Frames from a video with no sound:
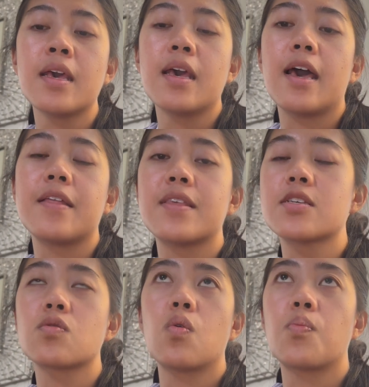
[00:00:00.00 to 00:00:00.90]
And
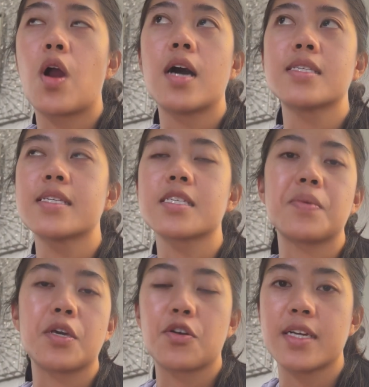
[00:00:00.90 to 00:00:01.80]
this whole process is going to
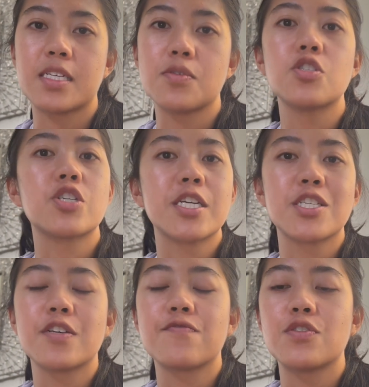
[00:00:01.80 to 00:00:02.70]
be a great
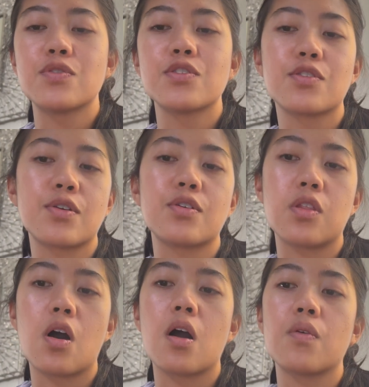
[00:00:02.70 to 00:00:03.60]
demonstration of Newton's third
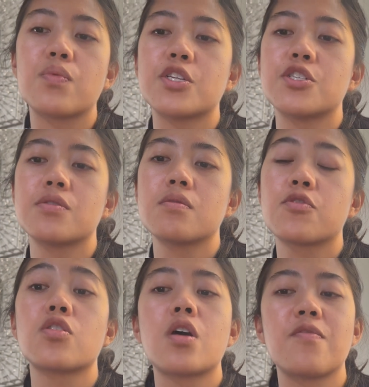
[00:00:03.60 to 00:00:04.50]
law
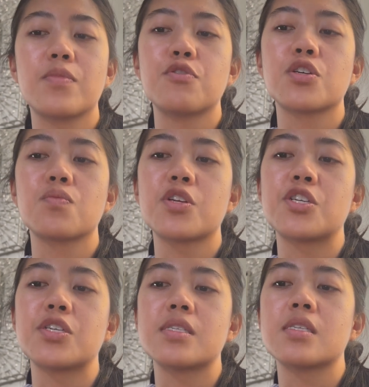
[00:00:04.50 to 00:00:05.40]
of motion,
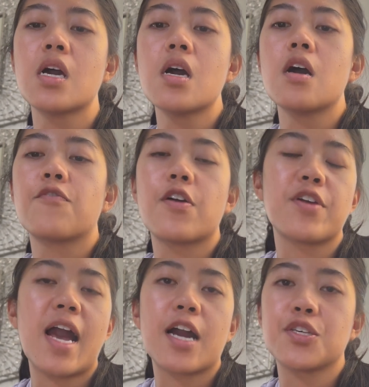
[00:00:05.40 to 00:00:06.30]
which is for
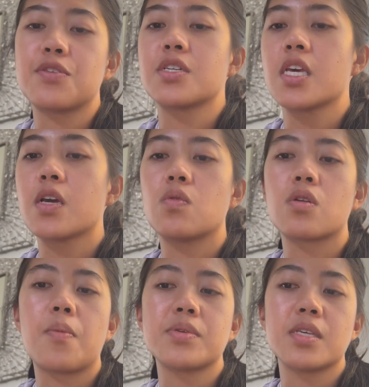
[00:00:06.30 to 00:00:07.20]
every action there's an equal and
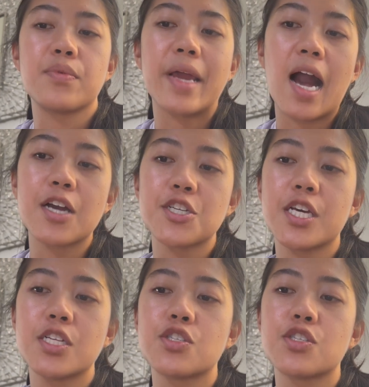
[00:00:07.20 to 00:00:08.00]
opposite reaction.